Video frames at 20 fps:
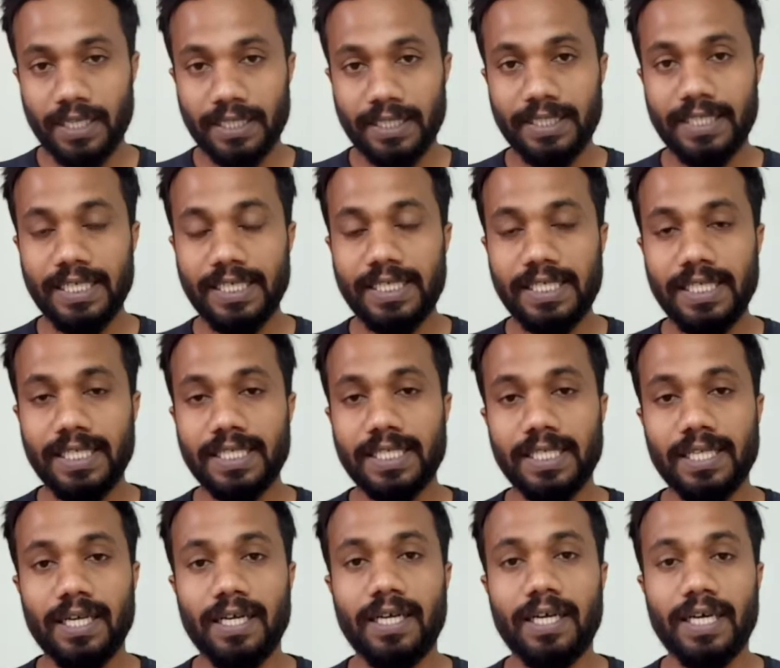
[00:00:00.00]
This is
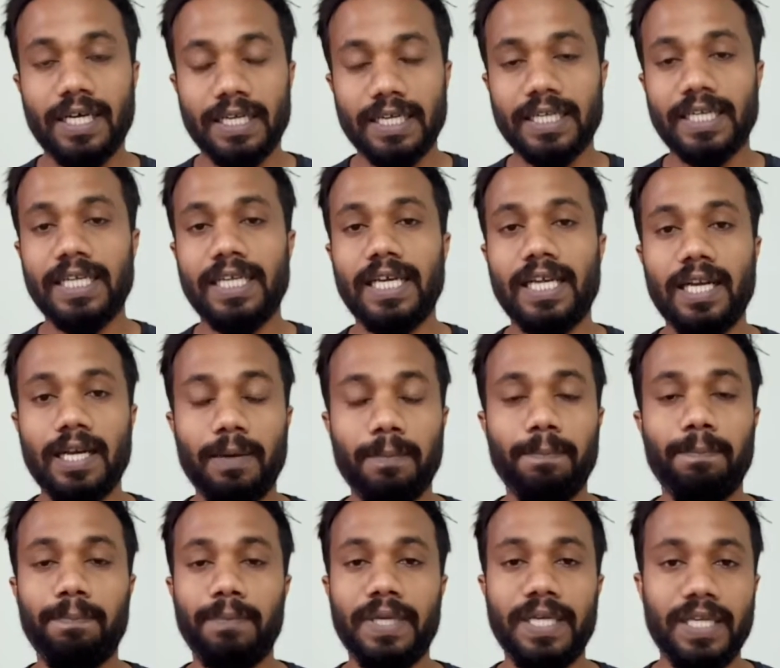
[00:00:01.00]
the real
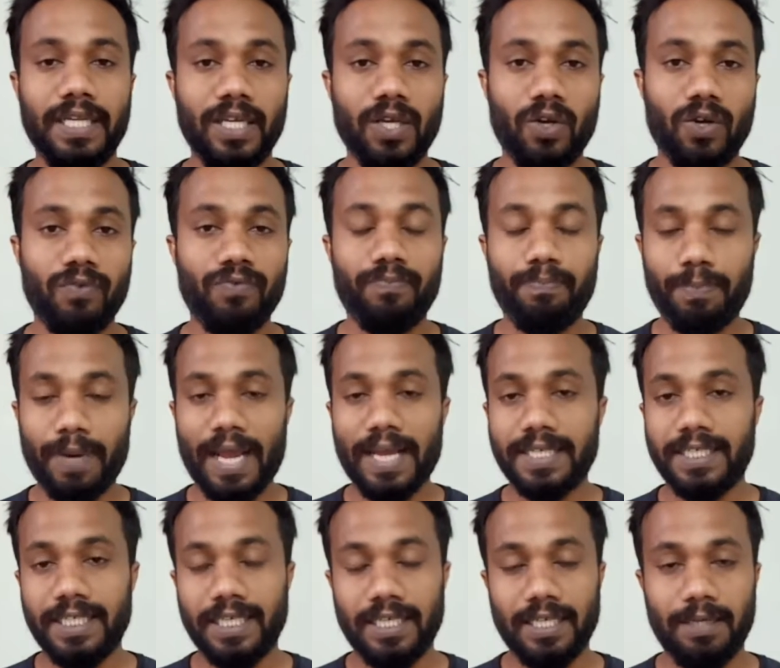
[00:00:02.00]
meaning of
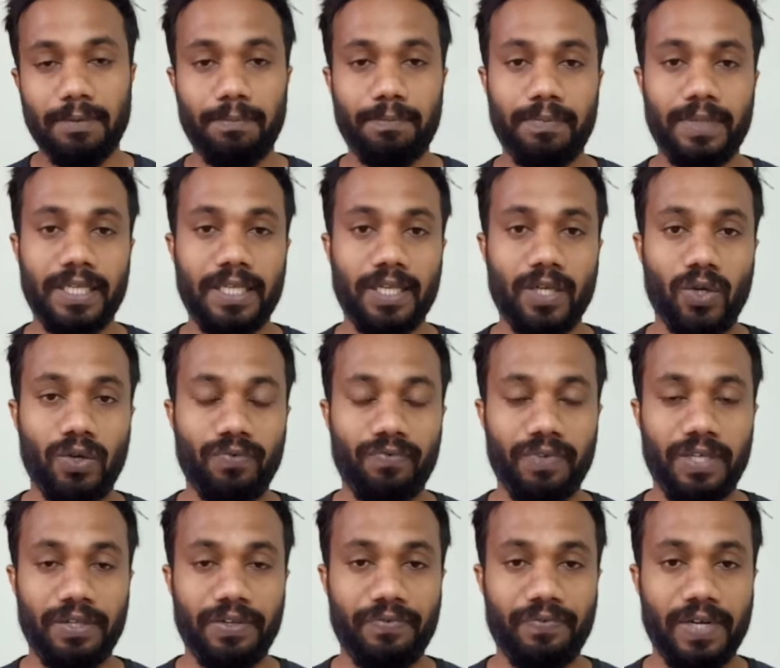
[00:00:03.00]
practical meaning of
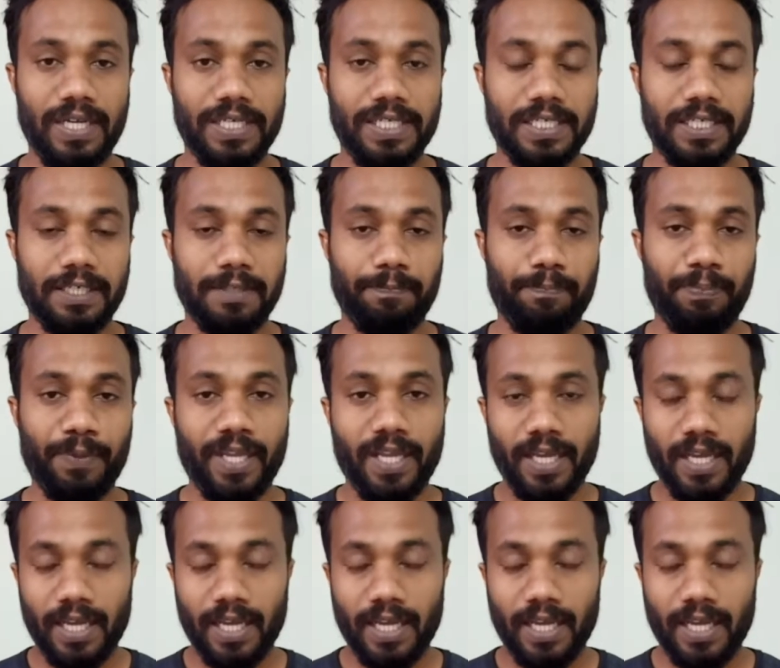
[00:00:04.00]
inflation.